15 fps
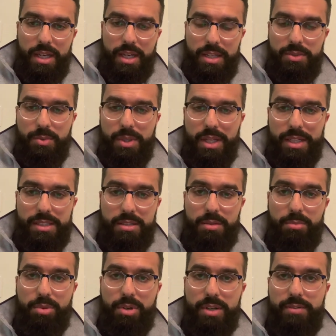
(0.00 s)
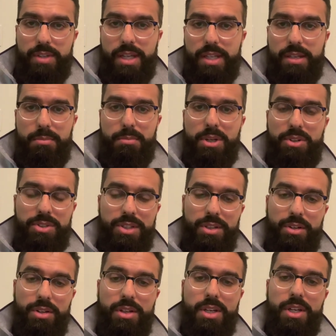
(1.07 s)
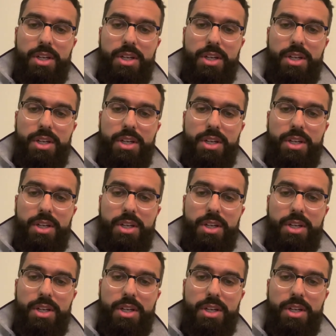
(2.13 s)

as we like to abbreviate it, BILDIL.